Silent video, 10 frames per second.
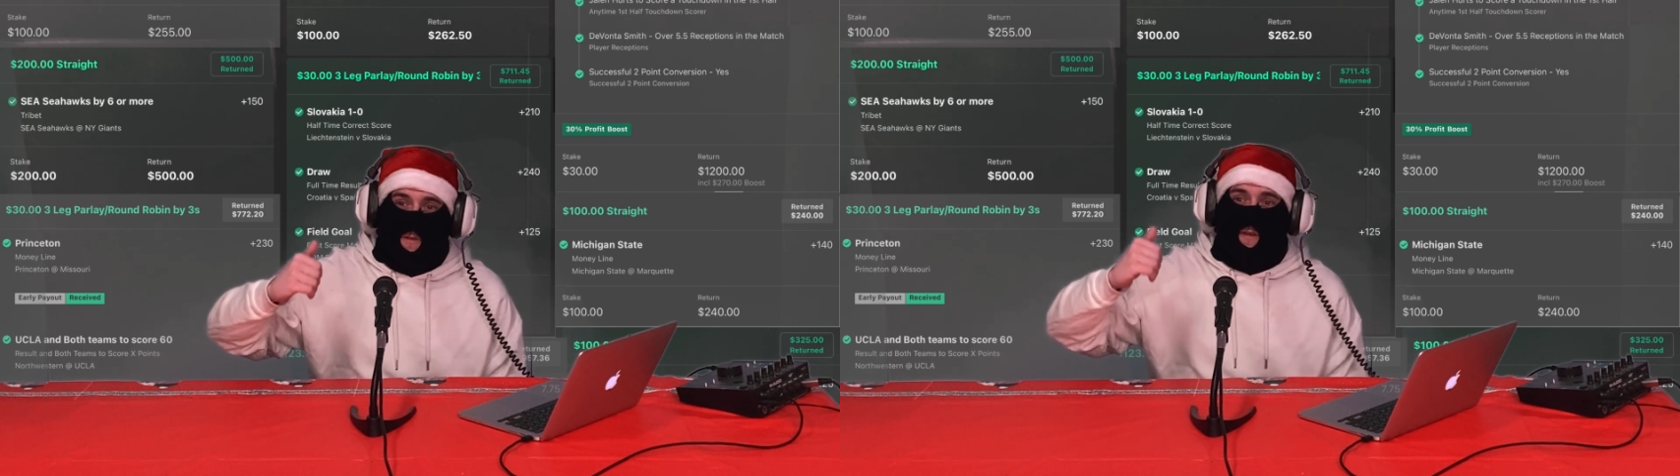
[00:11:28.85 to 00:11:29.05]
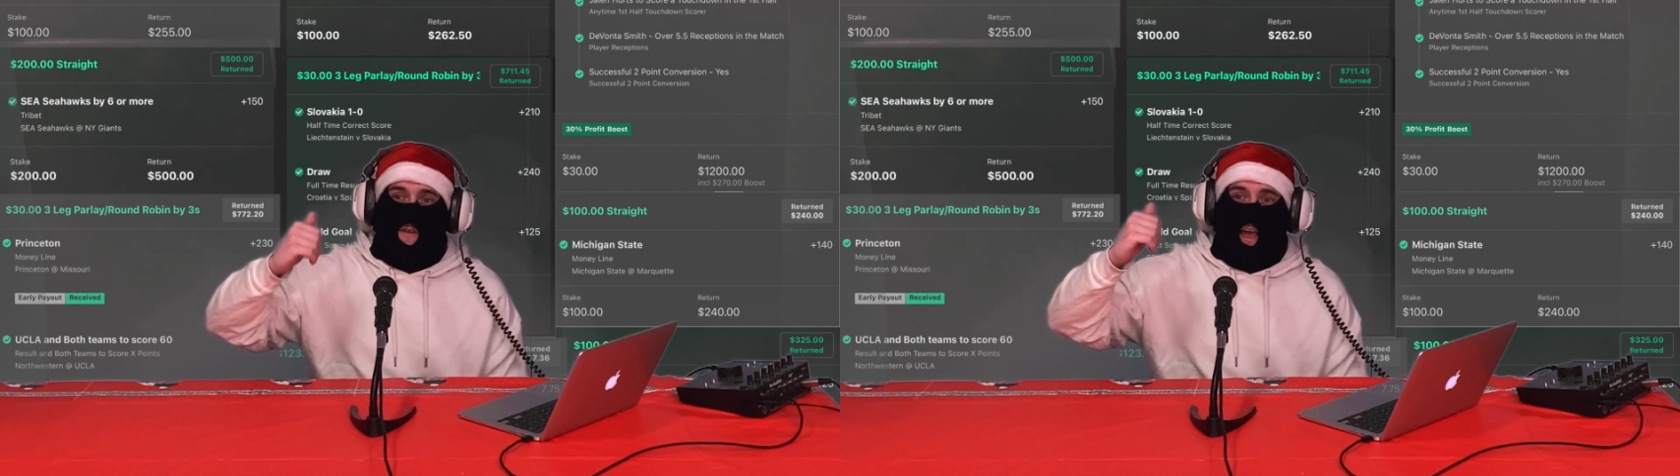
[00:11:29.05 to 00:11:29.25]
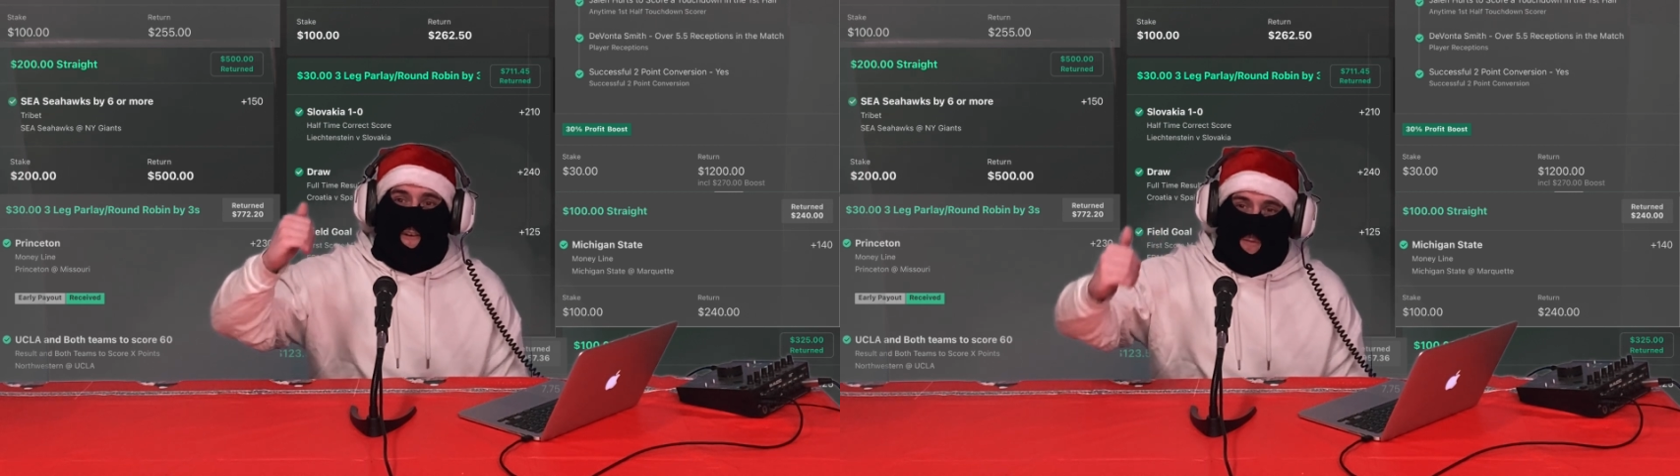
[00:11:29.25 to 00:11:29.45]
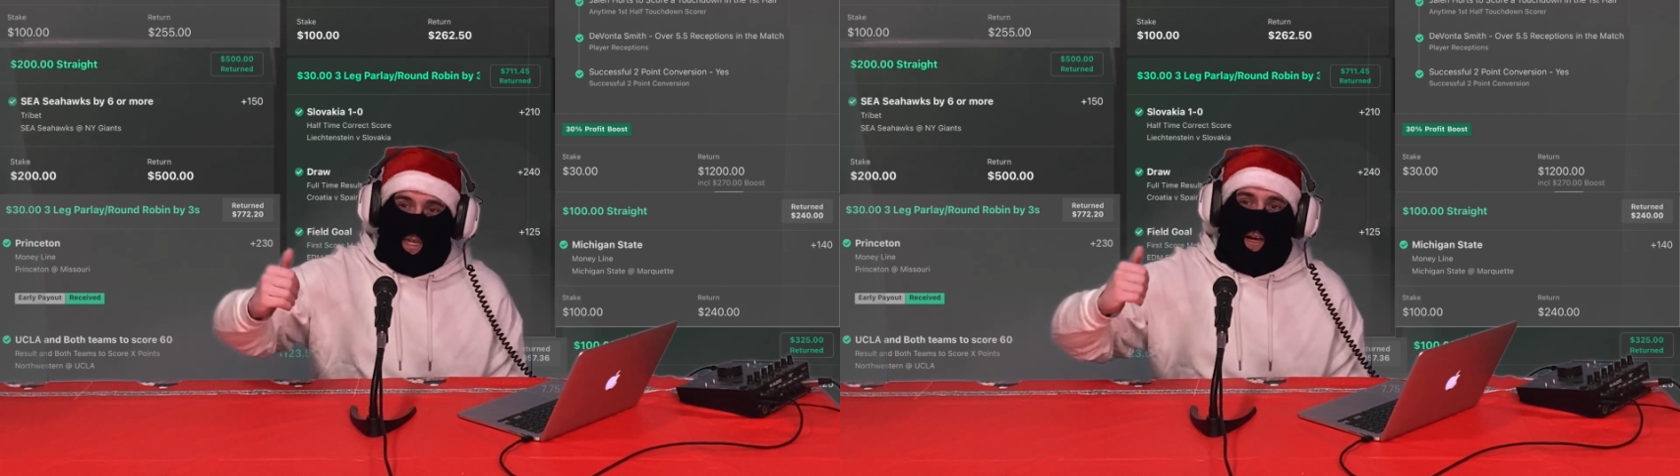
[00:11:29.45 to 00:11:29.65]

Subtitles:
predictable